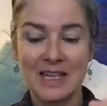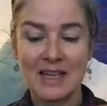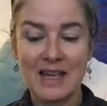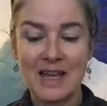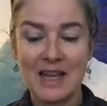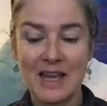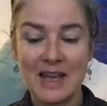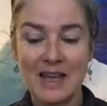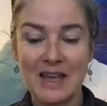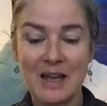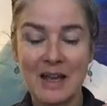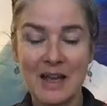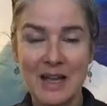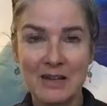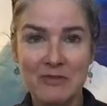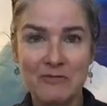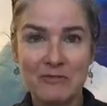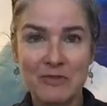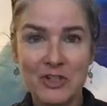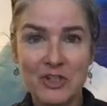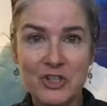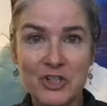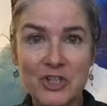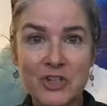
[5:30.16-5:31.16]
and
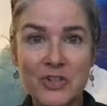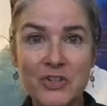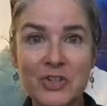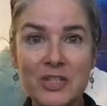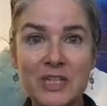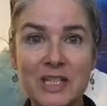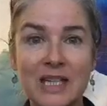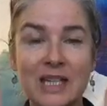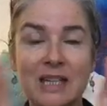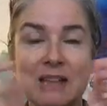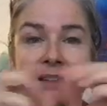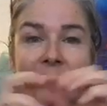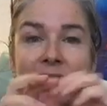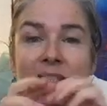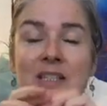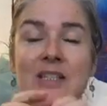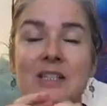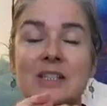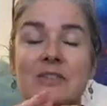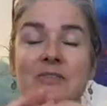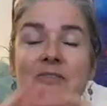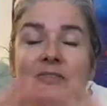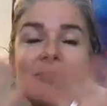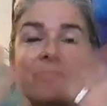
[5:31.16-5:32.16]
reducing this